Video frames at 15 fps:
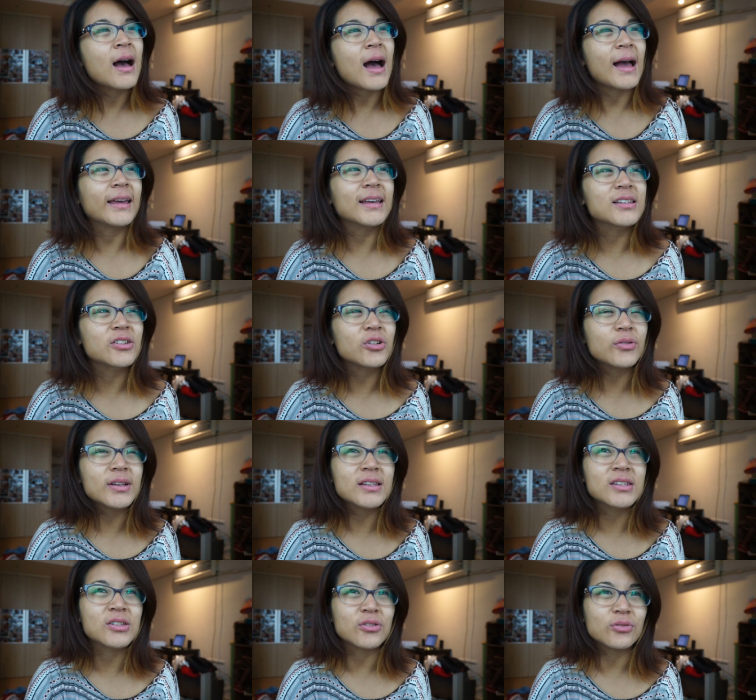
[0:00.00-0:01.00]
I guess
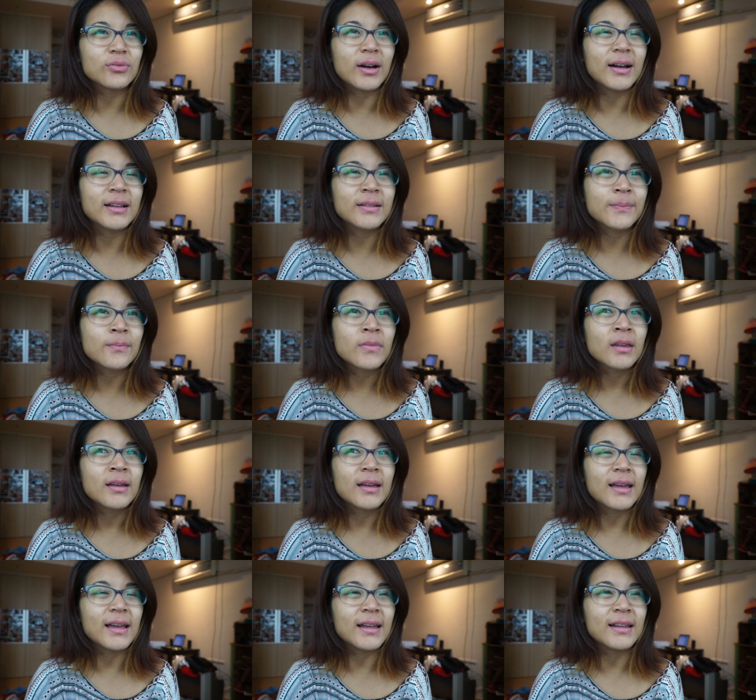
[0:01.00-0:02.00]
Koreans do run
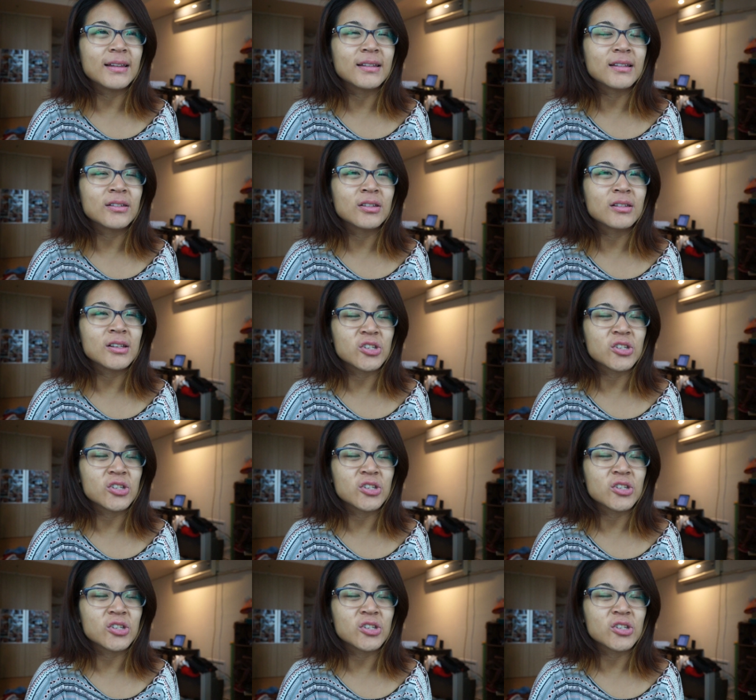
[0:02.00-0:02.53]
in